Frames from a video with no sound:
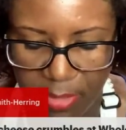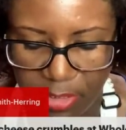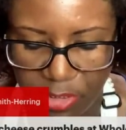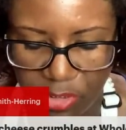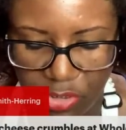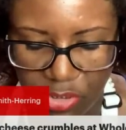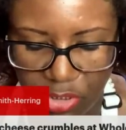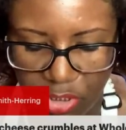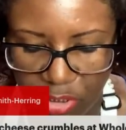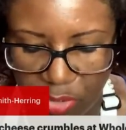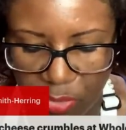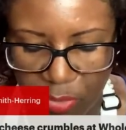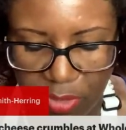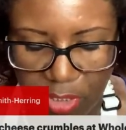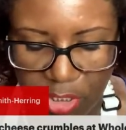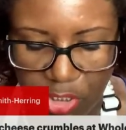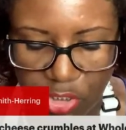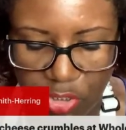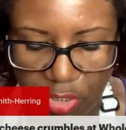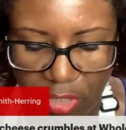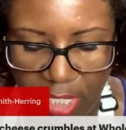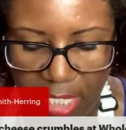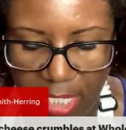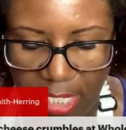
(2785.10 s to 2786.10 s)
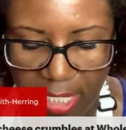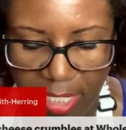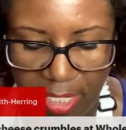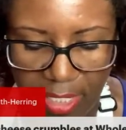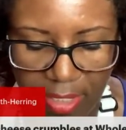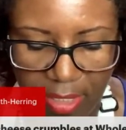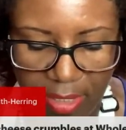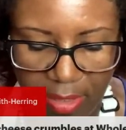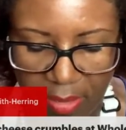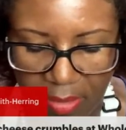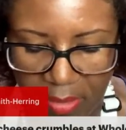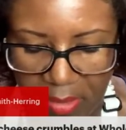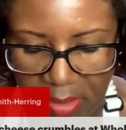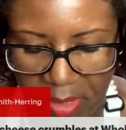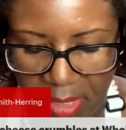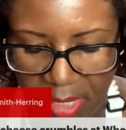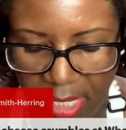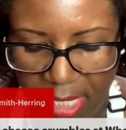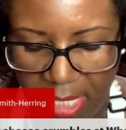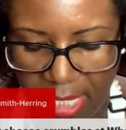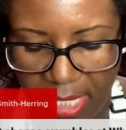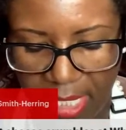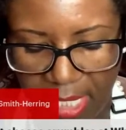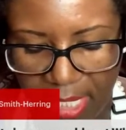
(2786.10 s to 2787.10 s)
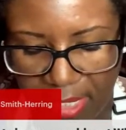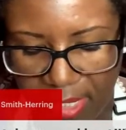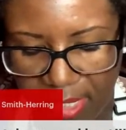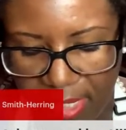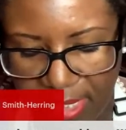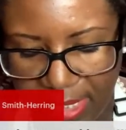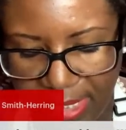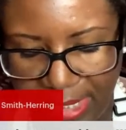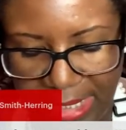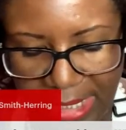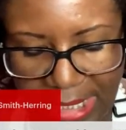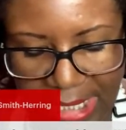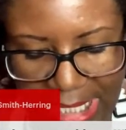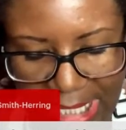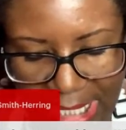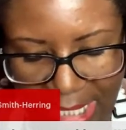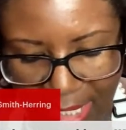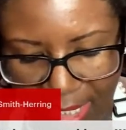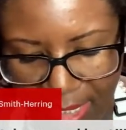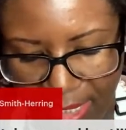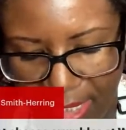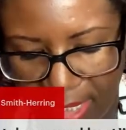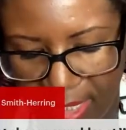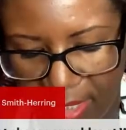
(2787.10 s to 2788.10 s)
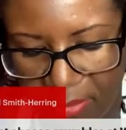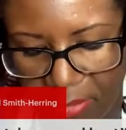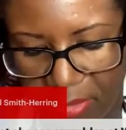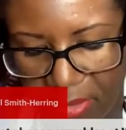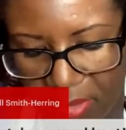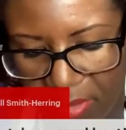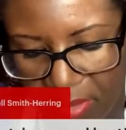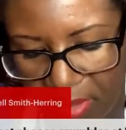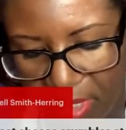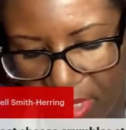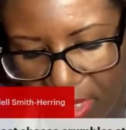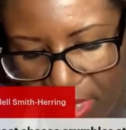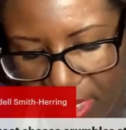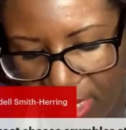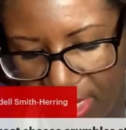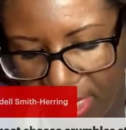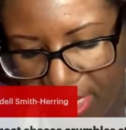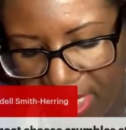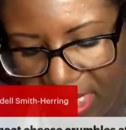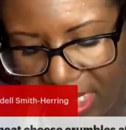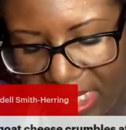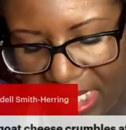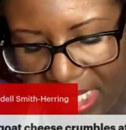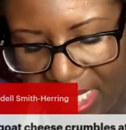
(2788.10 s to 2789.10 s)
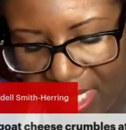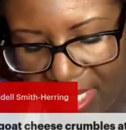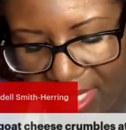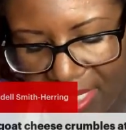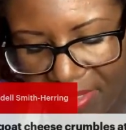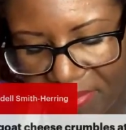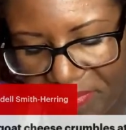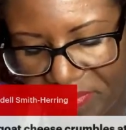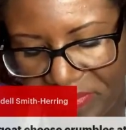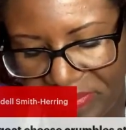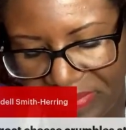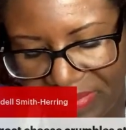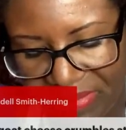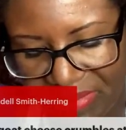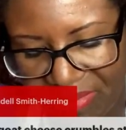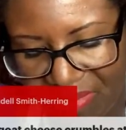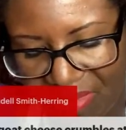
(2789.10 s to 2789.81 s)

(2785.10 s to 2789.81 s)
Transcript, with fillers: But you just want to try and get this lined up on the inside